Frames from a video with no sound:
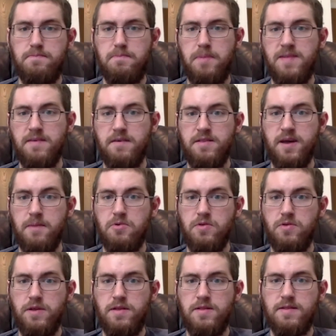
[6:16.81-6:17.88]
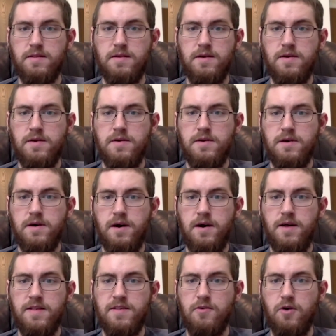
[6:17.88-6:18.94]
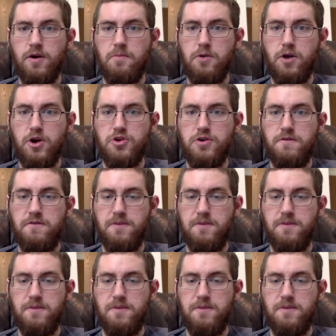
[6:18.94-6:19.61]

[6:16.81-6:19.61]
basically doubled his uh, scoring production